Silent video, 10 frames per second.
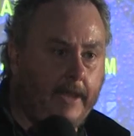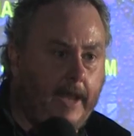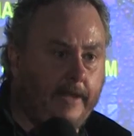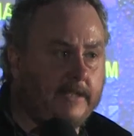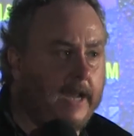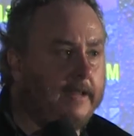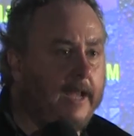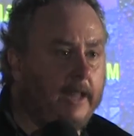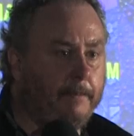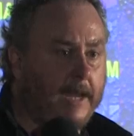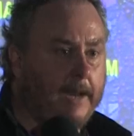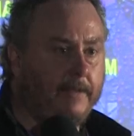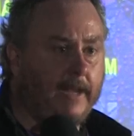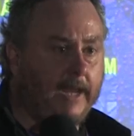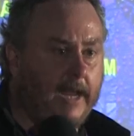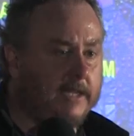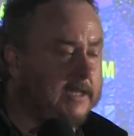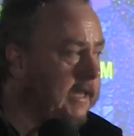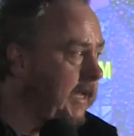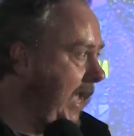and tell the people, the kids
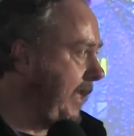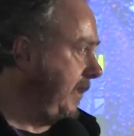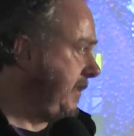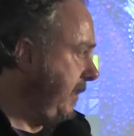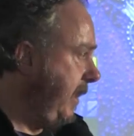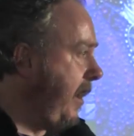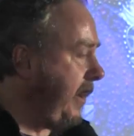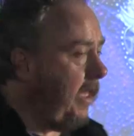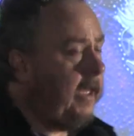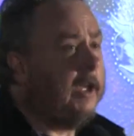and the Catholics in the area,